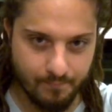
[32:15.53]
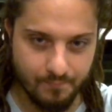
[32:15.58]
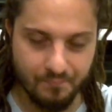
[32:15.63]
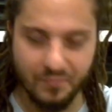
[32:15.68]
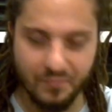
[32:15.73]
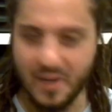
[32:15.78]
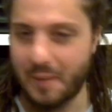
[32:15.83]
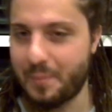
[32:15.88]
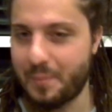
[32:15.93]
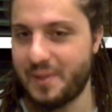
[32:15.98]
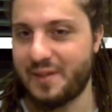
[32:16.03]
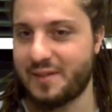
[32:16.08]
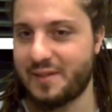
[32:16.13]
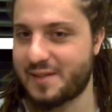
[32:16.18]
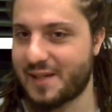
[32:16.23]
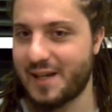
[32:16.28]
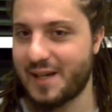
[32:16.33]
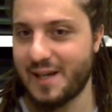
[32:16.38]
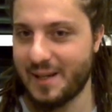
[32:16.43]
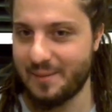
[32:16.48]
up in the
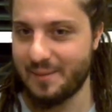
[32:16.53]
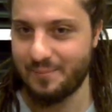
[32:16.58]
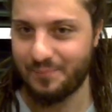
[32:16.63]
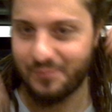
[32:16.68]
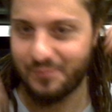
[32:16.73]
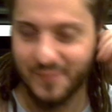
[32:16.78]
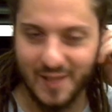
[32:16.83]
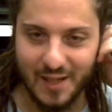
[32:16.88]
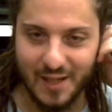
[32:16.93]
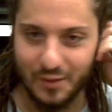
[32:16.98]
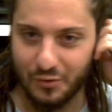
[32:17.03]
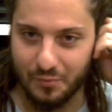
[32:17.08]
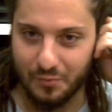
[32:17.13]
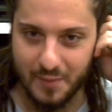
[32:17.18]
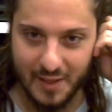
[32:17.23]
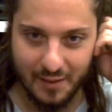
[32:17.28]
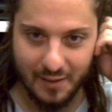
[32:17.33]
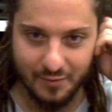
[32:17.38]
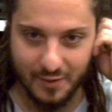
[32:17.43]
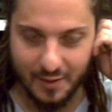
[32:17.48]
sky kind of
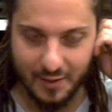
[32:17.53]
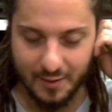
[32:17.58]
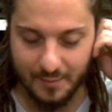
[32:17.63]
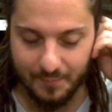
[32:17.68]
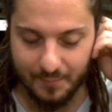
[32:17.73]
benefic.